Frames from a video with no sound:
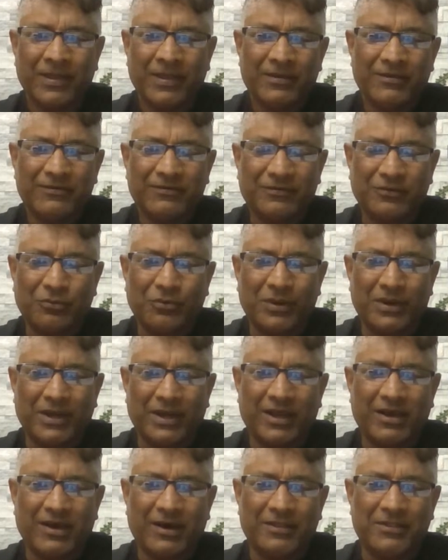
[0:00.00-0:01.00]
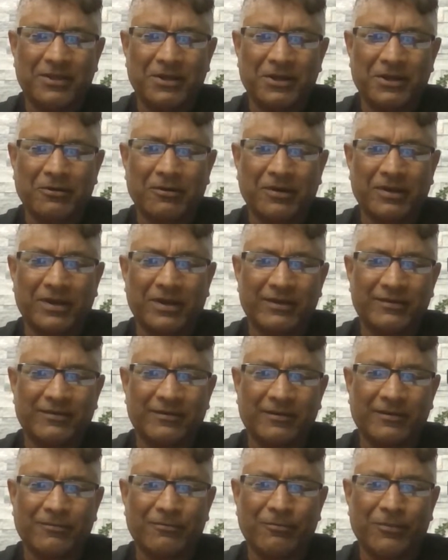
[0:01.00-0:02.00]
So when I got there and
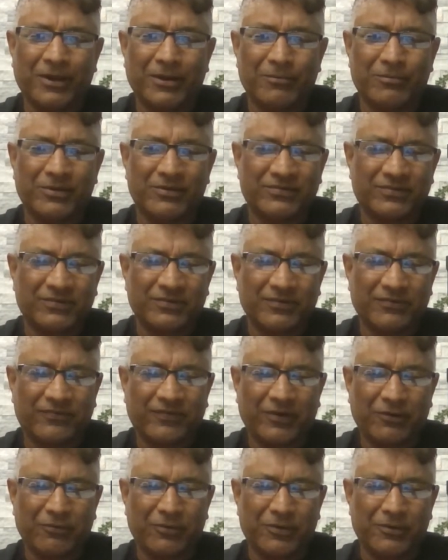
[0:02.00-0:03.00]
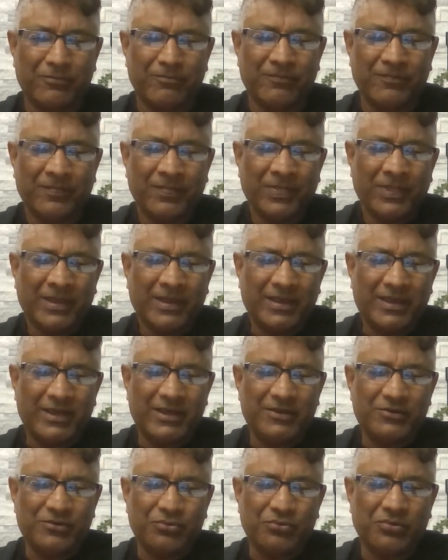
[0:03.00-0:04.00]
I met Mr. Fareem
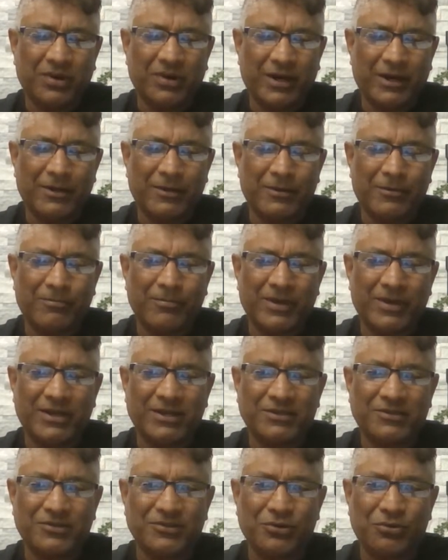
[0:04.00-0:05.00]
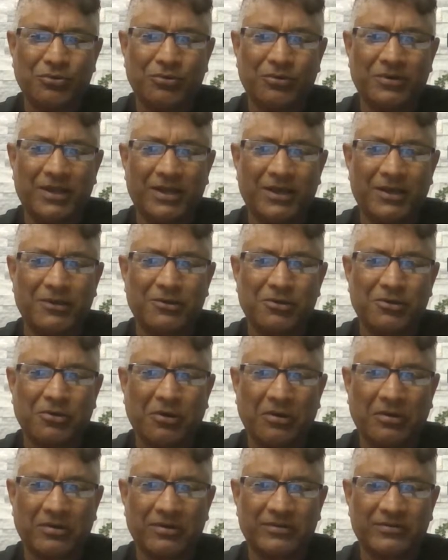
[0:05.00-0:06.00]
Edu, I made it known, "Hey, your
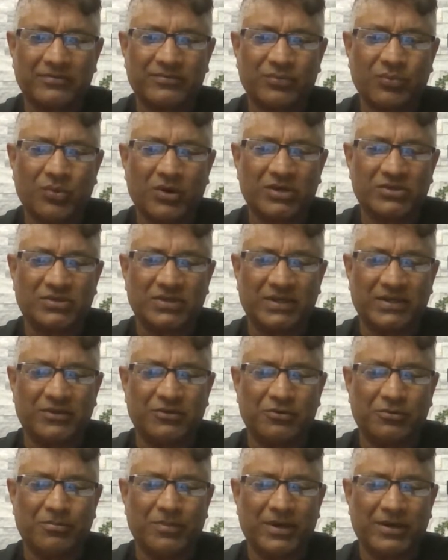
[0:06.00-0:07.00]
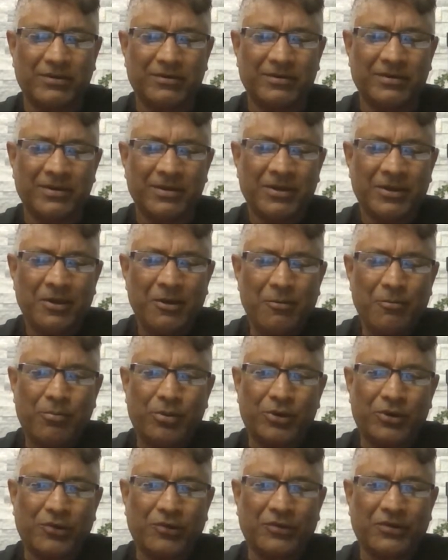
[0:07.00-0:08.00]
uncle is watching. You'd better
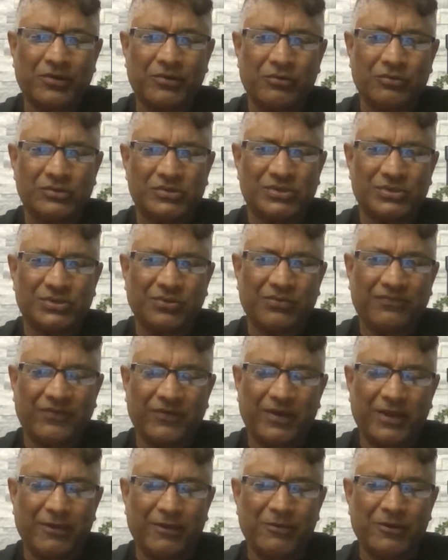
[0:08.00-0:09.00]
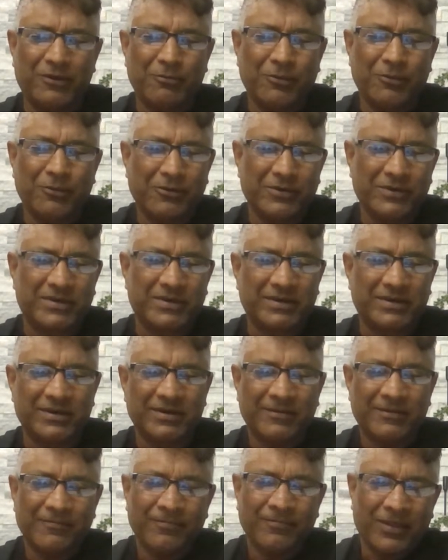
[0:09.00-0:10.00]
put out a good show for him in America."
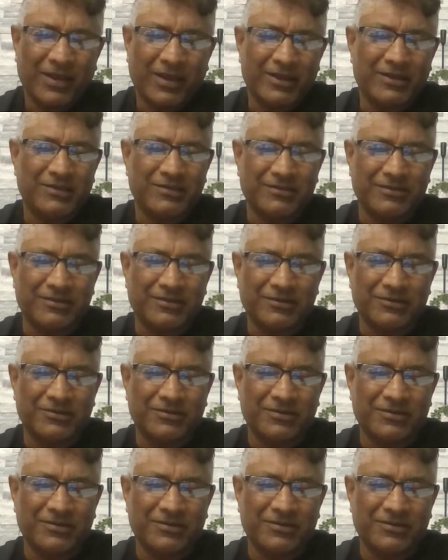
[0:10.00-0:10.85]
And the